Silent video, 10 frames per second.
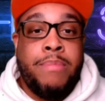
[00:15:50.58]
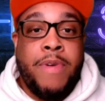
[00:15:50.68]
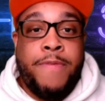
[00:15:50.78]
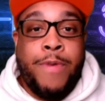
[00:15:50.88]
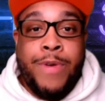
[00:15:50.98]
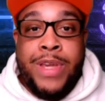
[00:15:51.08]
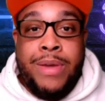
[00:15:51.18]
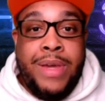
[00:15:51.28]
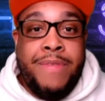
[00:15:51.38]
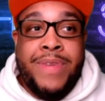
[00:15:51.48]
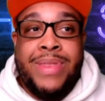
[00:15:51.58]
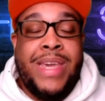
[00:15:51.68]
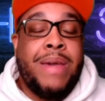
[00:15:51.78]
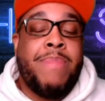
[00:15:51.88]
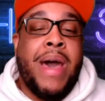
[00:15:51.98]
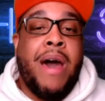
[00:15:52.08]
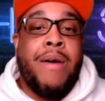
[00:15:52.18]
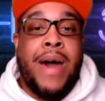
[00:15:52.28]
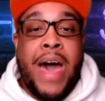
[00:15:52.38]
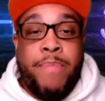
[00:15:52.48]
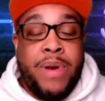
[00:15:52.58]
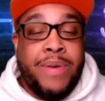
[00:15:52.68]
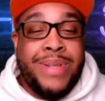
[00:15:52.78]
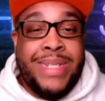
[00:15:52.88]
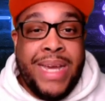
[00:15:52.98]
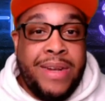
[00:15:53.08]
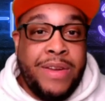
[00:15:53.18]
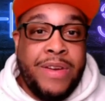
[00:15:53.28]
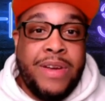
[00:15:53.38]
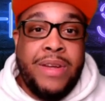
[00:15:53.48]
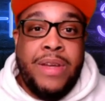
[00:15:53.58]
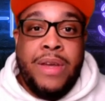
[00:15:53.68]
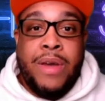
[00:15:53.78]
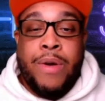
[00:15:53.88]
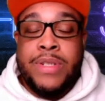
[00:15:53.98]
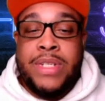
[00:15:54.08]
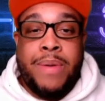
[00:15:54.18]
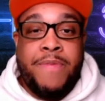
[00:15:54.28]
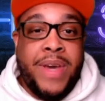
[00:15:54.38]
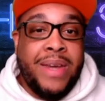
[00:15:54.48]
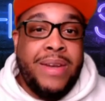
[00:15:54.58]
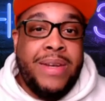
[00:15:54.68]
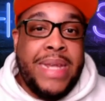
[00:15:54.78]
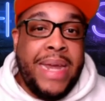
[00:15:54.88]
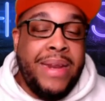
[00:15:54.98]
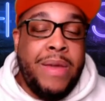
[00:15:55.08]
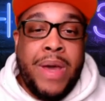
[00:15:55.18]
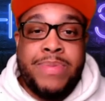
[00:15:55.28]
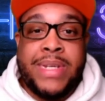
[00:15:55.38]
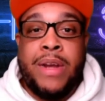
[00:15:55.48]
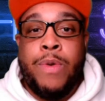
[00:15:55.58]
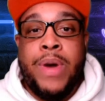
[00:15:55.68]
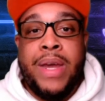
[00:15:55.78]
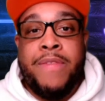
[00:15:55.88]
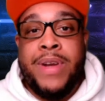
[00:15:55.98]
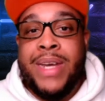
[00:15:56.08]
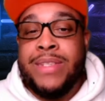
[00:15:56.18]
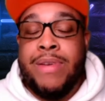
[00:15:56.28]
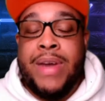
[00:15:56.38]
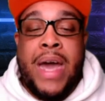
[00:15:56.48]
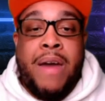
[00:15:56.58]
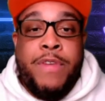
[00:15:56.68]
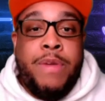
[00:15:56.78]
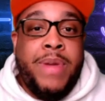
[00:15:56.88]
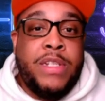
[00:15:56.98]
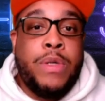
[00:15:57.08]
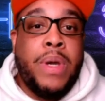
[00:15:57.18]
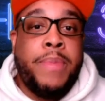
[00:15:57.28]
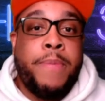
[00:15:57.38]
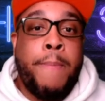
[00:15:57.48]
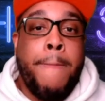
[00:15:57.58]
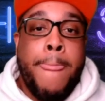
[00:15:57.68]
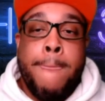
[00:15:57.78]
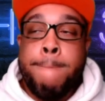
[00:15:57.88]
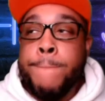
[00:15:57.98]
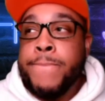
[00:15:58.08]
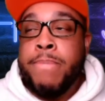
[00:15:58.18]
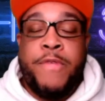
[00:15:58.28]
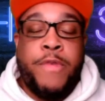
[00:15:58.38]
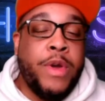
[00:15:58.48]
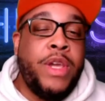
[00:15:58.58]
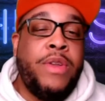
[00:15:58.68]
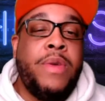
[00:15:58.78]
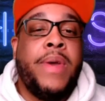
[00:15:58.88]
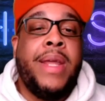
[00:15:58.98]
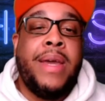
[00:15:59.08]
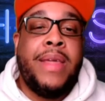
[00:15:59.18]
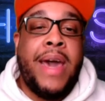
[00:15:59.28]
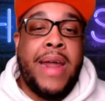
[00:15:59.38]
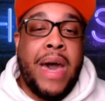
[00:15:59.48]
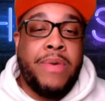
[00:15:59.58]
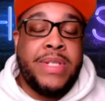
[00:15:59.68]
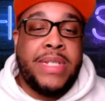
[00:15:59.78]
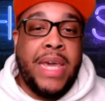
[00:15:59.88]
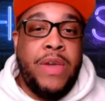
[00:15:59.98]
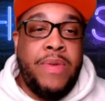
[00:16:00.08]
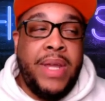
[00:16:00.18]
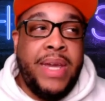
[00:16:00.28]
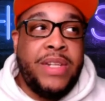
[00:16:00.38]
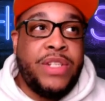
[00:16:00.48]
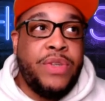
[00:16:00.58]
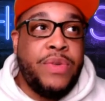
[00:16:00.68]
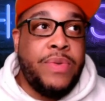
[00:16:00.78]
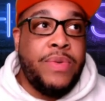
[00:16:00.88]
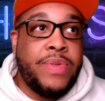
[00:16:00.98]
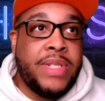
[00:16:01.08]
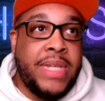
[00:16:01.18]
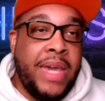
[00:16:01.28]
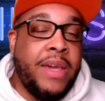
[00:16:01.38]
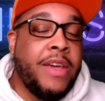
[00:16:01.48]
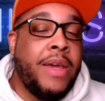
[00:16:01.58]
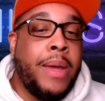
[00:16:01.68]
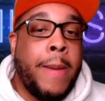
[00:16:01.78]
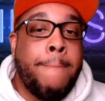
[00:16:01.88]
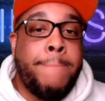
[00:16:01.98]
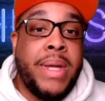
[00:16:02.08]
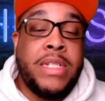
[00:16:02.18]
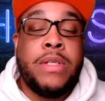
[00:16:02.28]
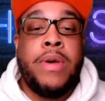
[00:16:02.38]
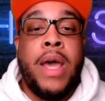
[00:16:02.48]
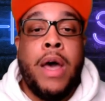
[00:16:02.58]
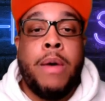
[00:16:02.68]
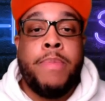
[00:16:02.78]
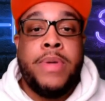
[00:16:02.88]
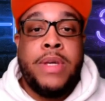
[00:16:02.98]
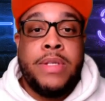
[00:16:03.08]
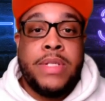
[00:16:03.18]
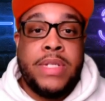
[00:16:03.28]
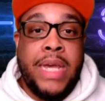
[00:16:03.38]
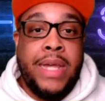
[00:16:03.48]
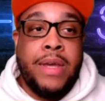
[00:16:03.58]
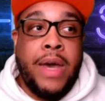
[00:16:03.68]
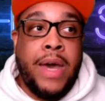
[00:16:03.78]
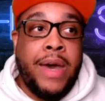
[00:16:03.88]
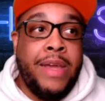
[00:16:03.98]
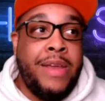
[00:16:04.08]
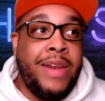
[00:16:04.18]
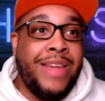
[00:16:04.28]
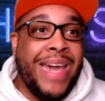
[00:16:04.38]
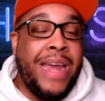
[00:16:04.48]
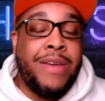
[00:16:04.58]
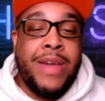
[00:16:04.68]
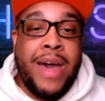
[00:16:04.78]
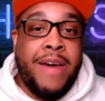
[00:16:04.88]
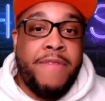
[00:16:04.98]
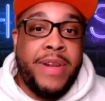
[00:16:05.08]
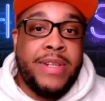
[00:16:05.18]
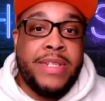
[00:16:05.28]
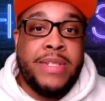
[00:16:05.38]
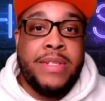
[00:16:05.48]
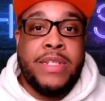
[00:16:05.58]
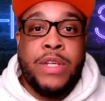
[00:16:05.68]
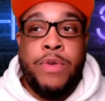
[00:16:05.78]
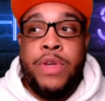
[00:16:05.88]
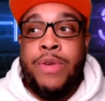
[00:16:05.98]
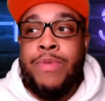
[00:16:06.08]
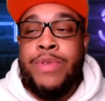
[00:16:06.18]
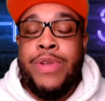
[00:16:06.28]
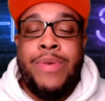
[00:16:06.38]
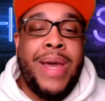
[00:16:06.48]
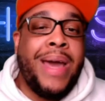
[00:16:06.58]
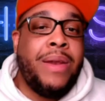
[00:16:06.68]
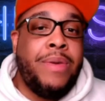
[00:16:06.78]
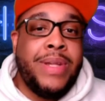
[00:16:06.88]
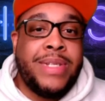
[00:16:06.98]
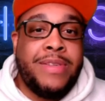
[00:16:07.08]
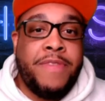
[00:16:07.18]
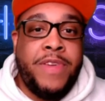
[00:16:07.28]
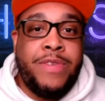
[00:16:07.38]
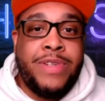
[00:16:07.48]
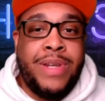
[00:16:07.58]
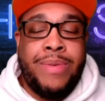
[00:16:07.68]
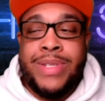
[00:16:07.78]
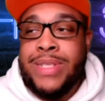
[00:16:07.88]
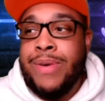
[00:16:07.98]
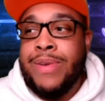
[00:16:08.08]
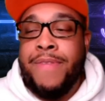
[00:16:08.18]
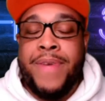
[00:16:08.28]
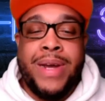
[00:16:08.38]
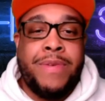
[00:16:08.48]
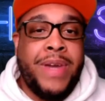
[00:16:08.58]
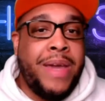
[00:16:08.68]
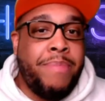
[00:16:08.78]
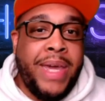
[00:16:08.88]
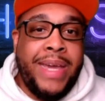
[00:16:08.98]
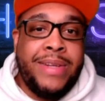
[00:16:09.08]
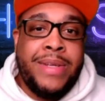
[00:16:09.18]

Before you even think about hopping on Tinder or some fucking dating website or whatever it is, or however you meet your women, before you do any of that, I would say you need to seek mental help. You need to gain your confidence so you do not do this in the future. Don't just go on a fucking rampage